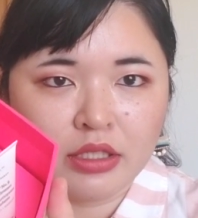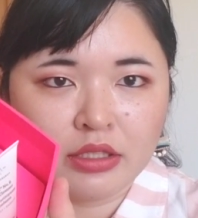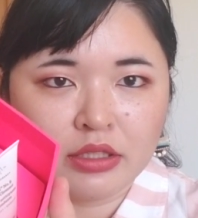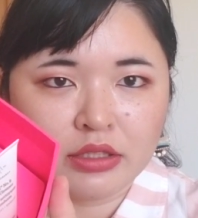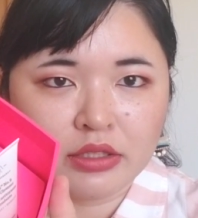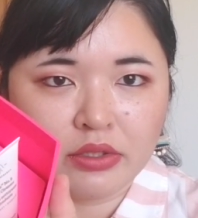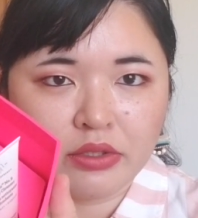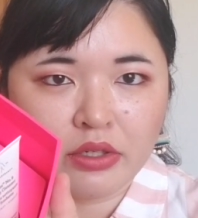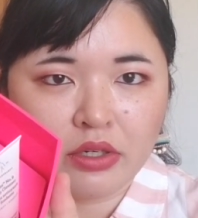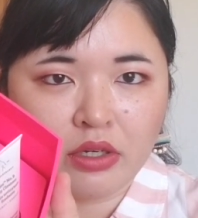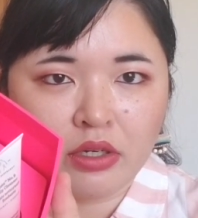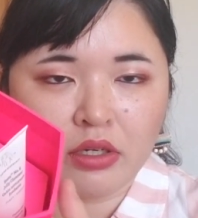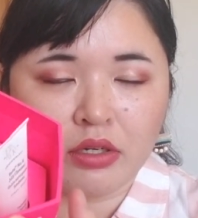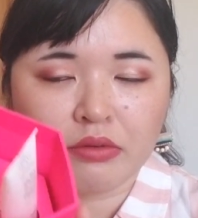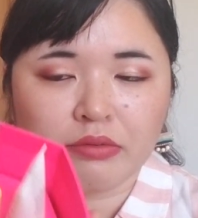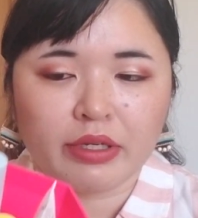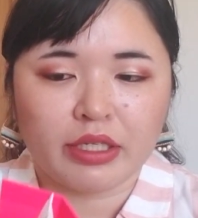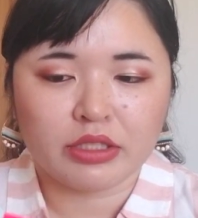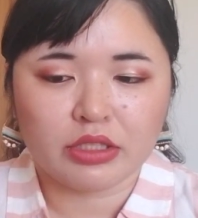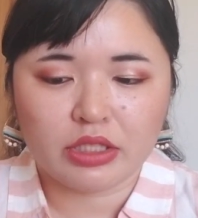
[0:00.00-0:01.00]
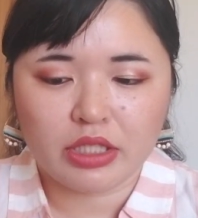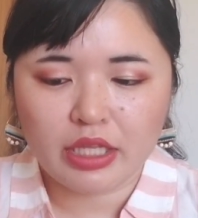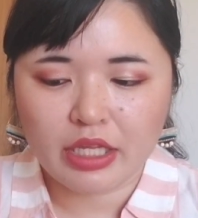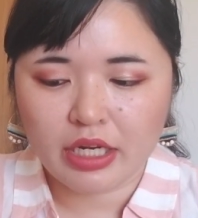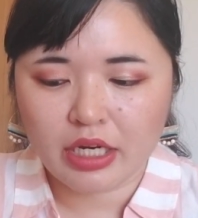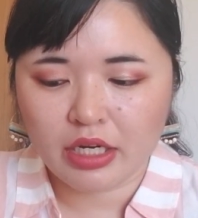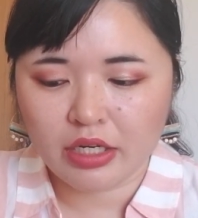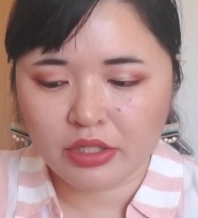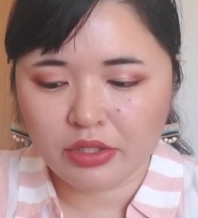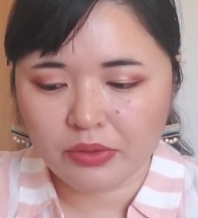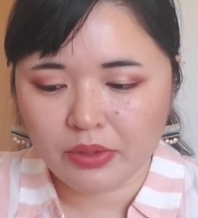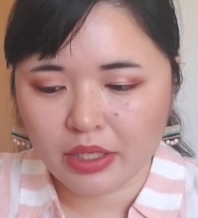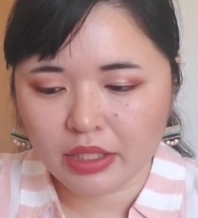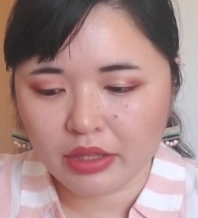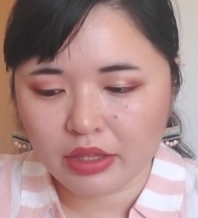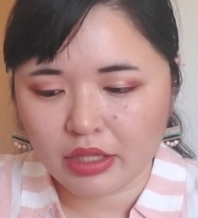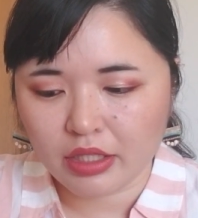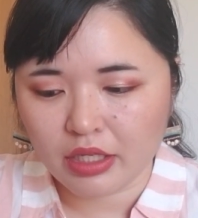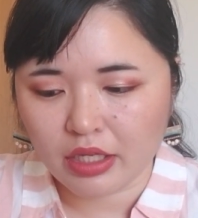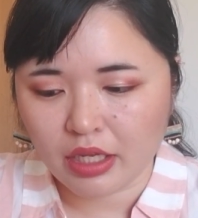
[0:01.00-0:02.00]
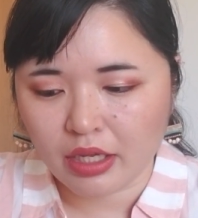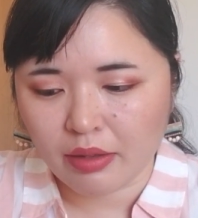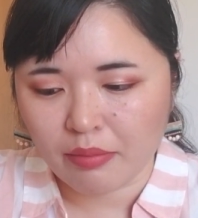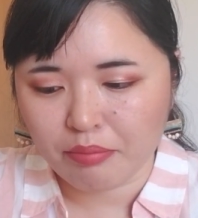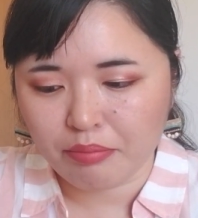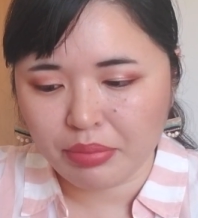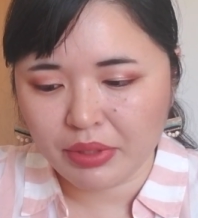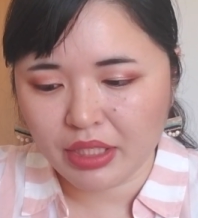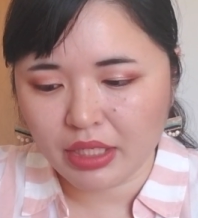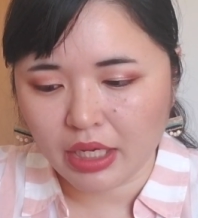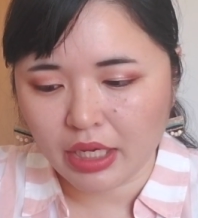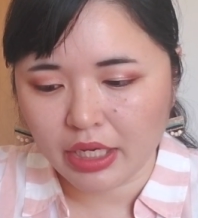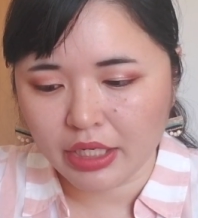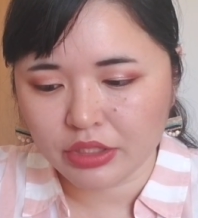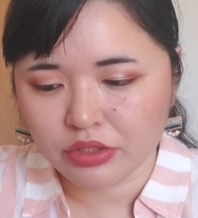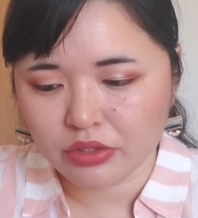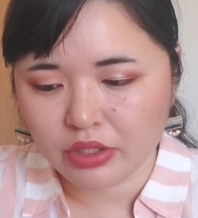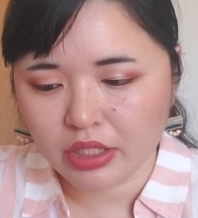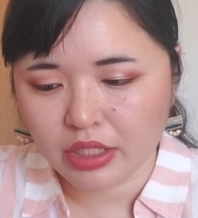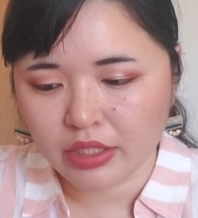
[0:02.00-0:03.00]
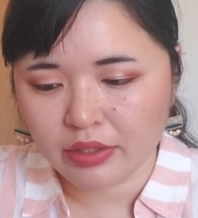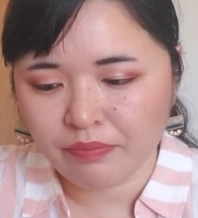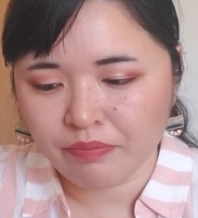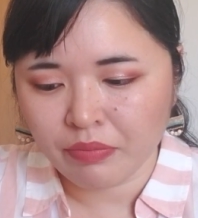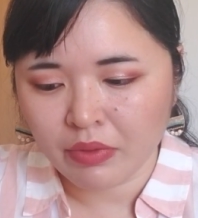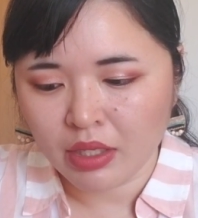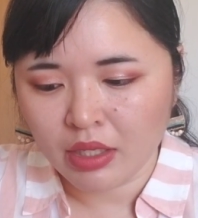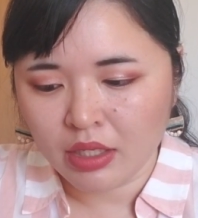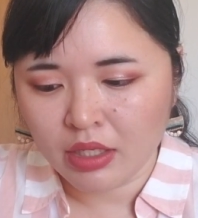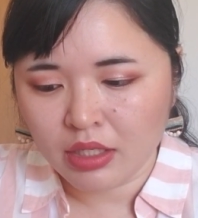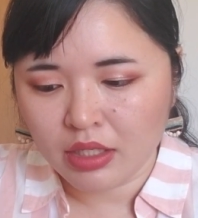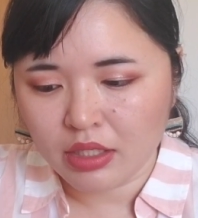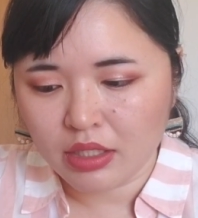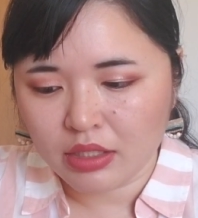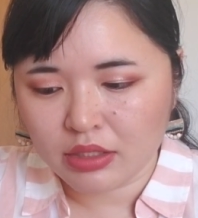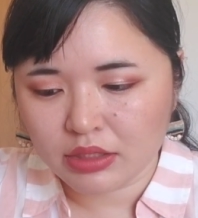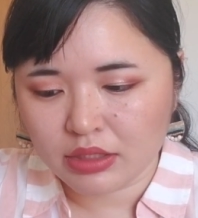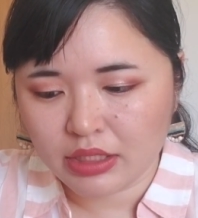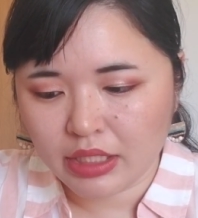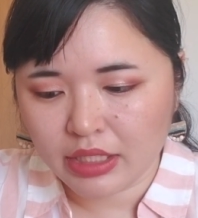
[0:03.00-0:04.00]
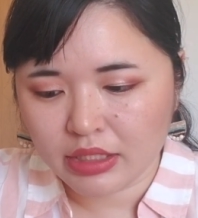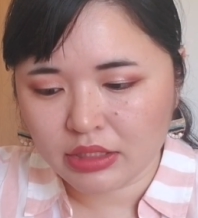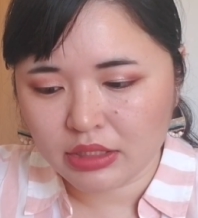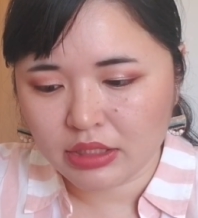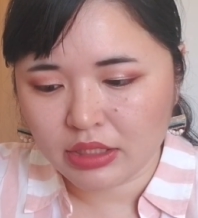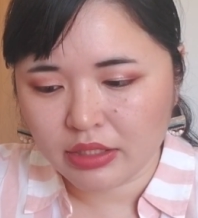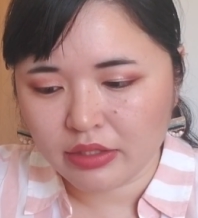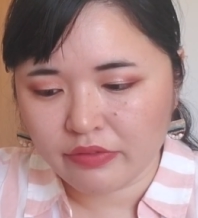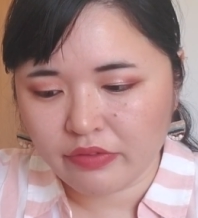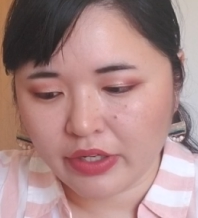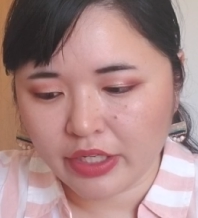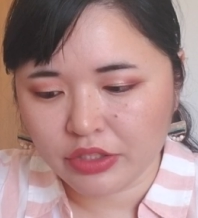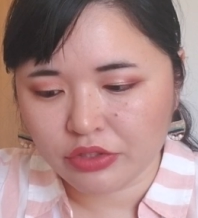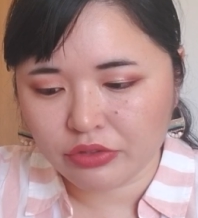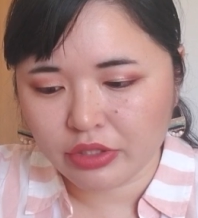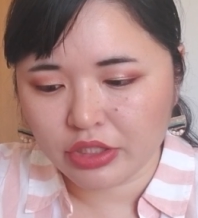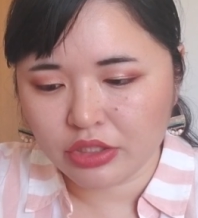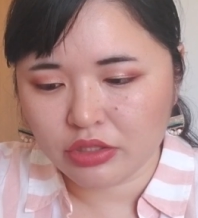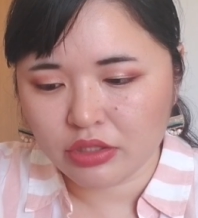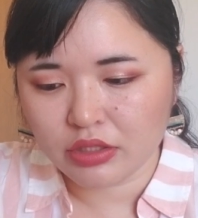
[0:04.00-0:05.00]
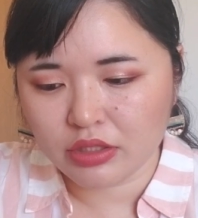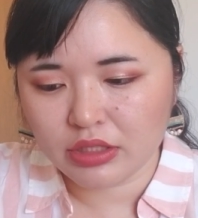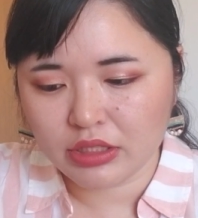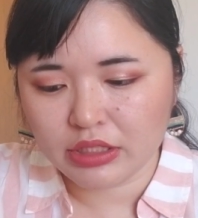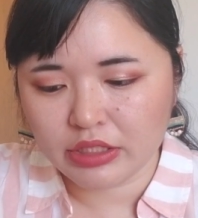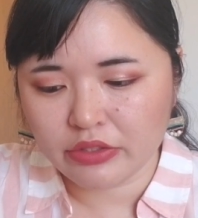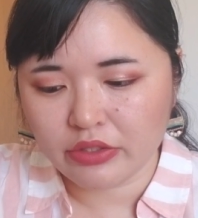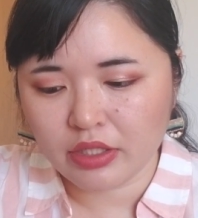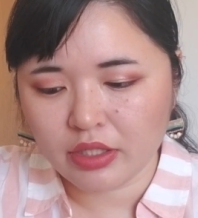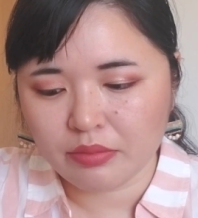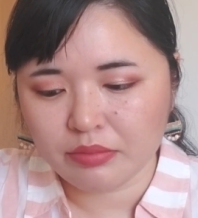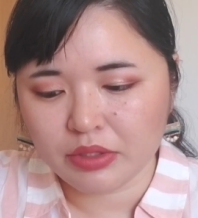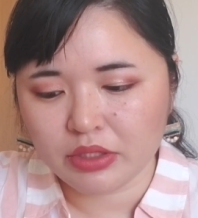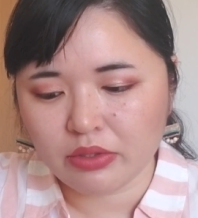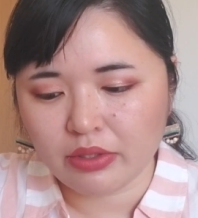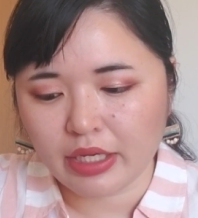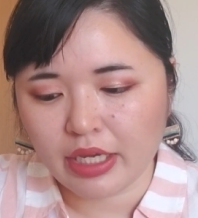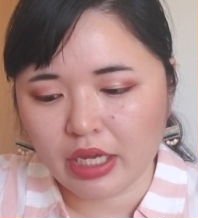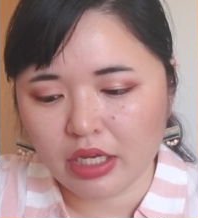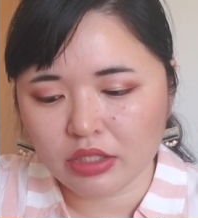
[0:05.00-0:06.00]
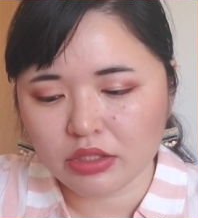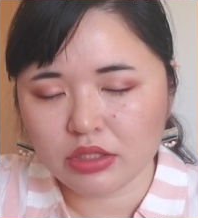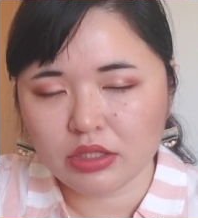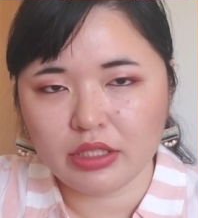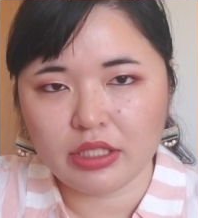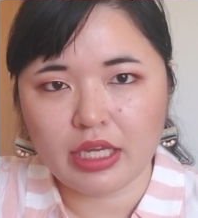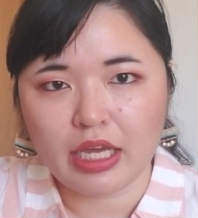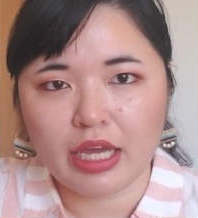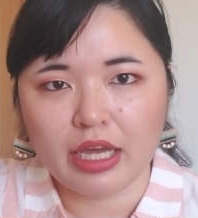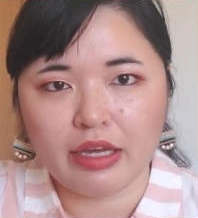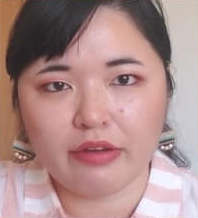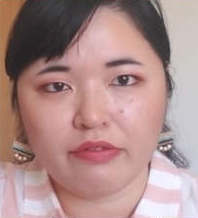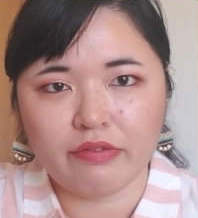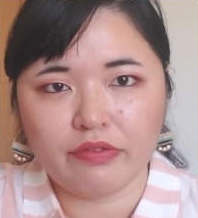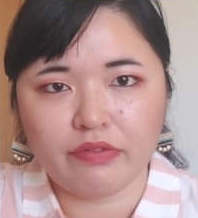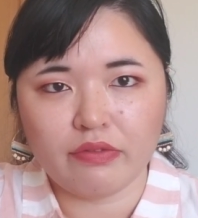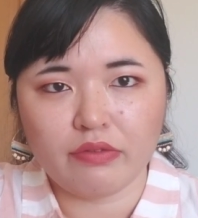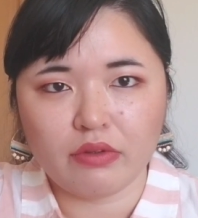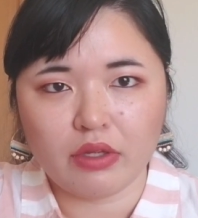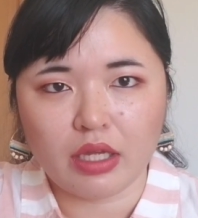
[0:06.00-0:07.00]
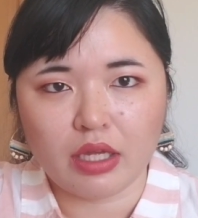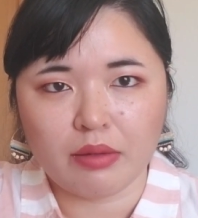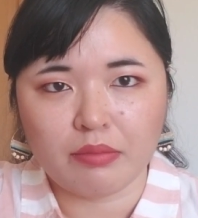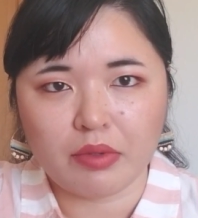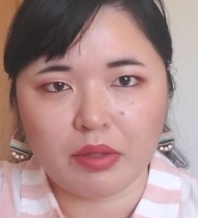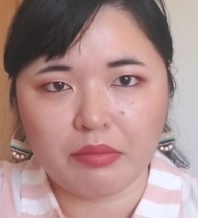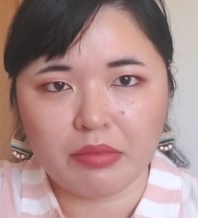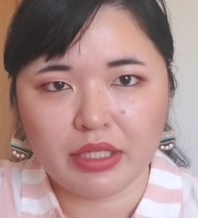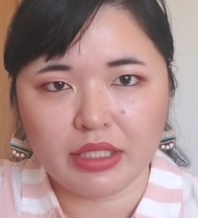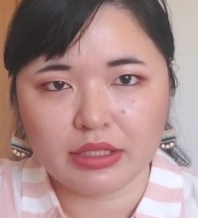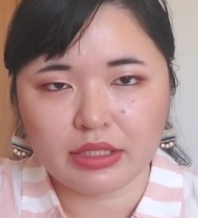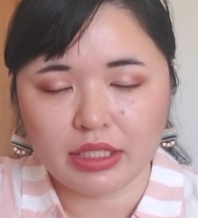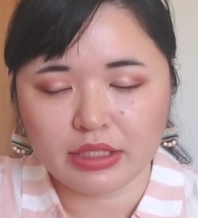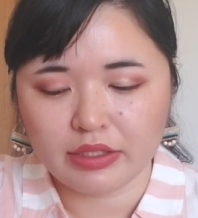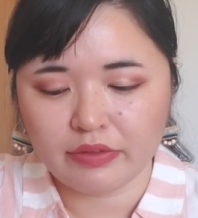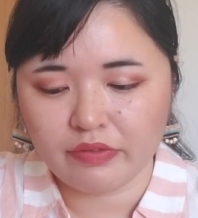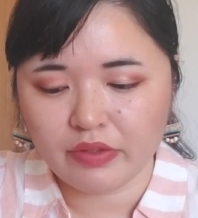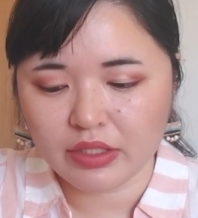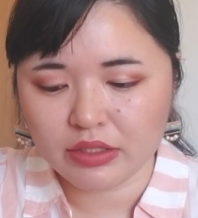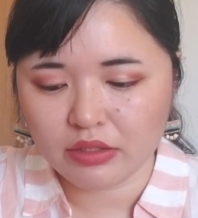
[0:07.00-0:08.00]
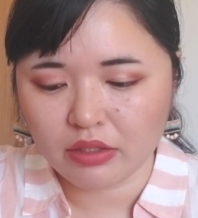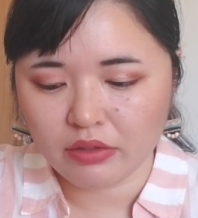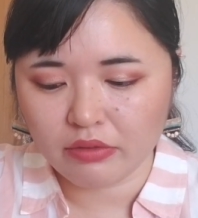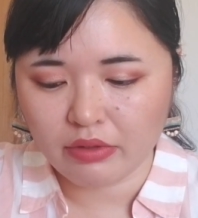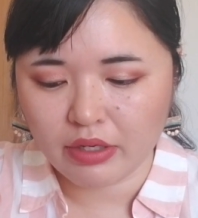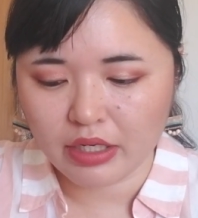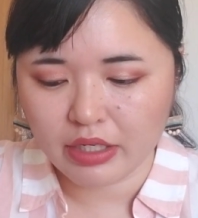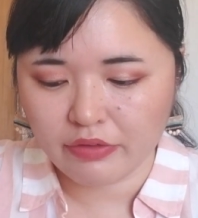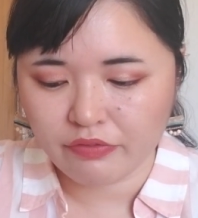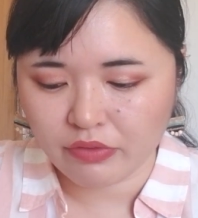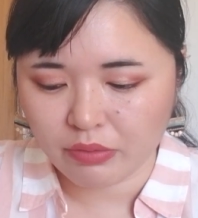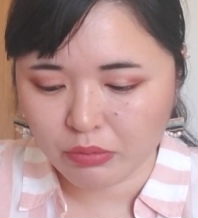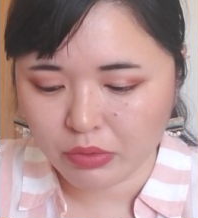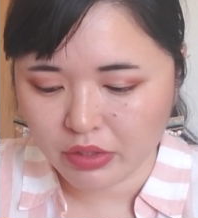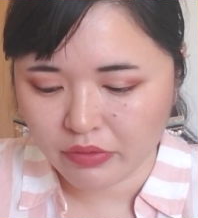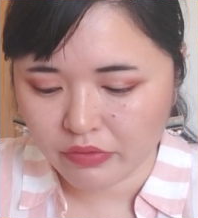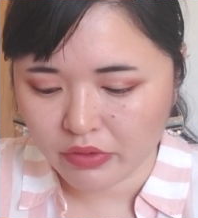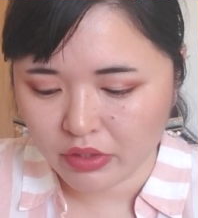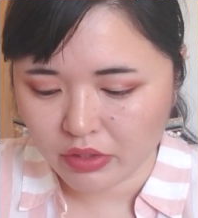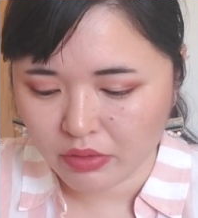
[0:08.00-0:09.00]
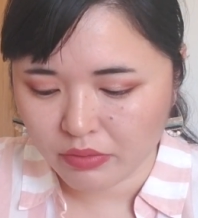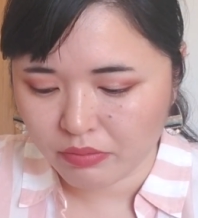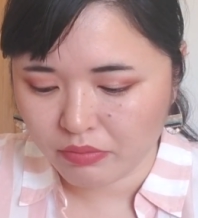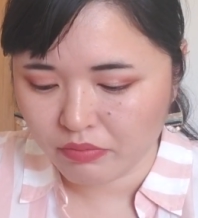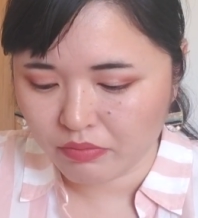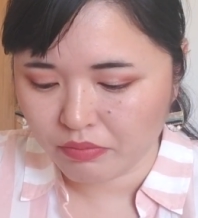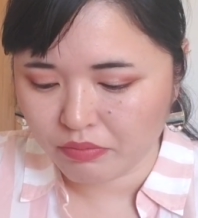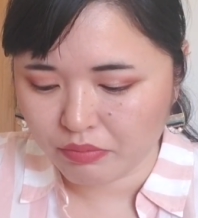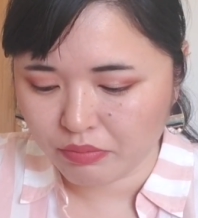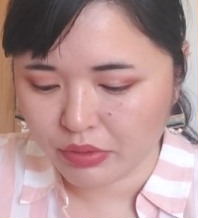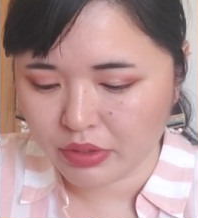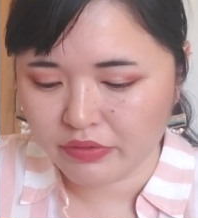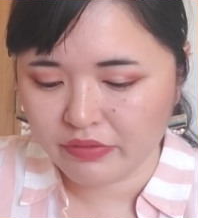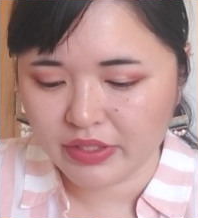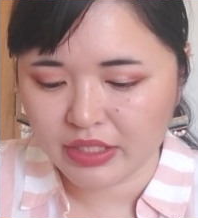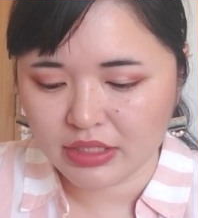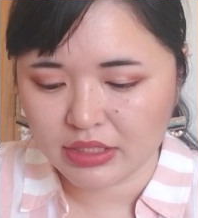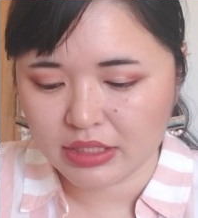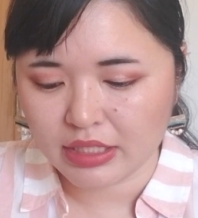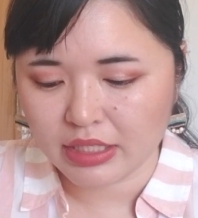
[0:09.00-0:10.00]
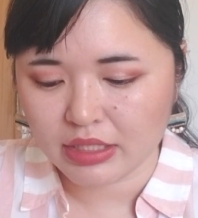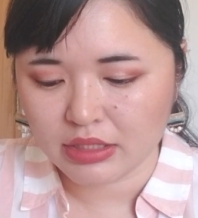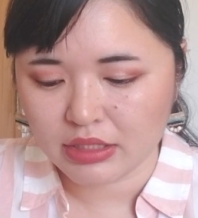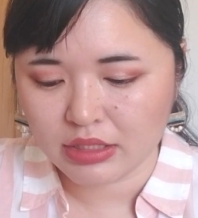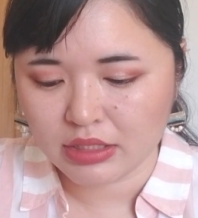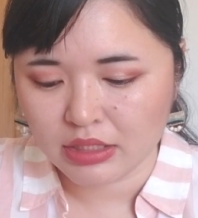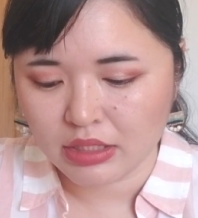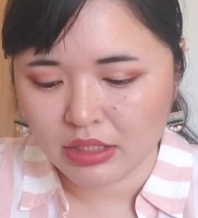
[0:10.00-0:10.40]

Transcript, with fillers: So they're all arranged there. You get the B Hydra Intensive Hydration Serum. So I actually have a mini size of this already from one of their previous sets.